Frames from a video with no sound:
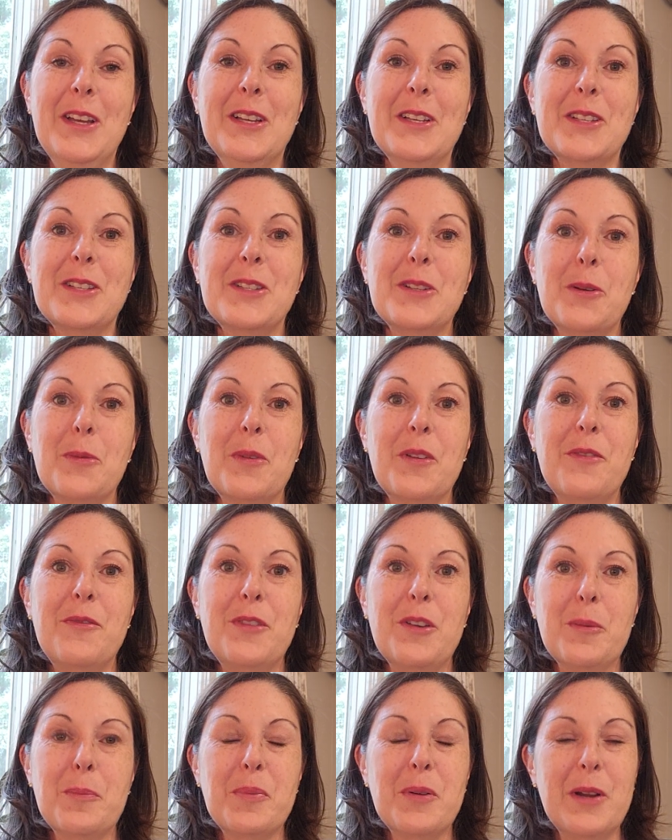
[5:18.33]
So we
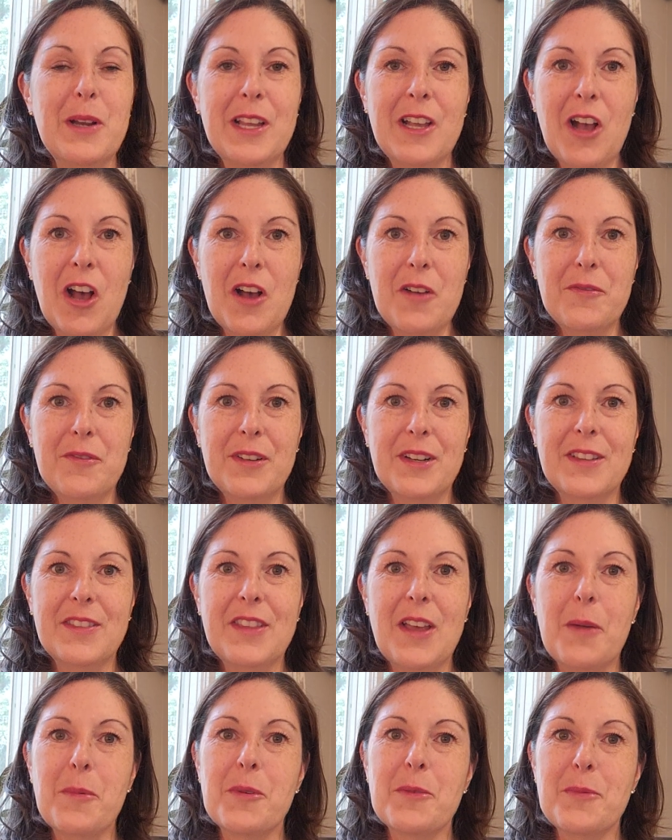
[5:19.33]
feel pretty confident
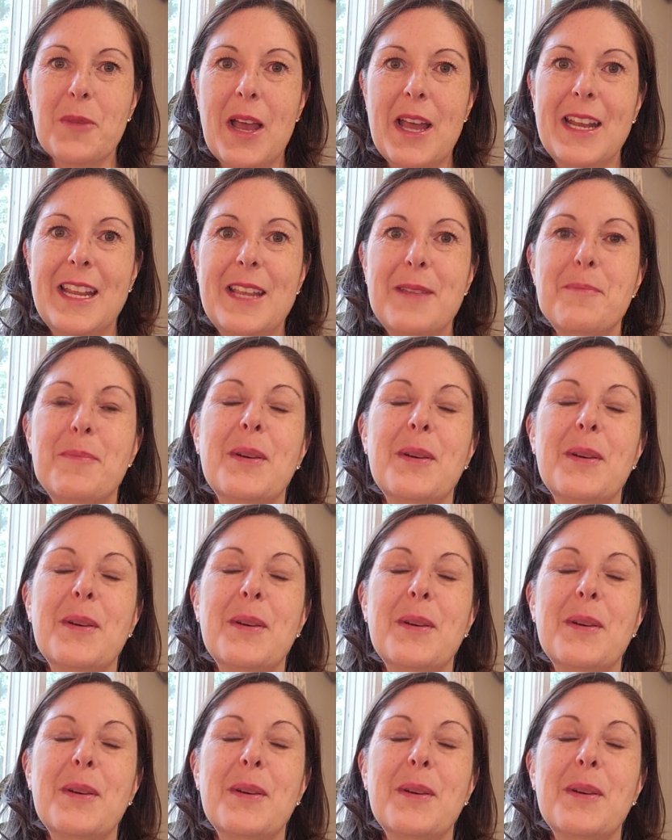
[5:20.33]
that we're ready,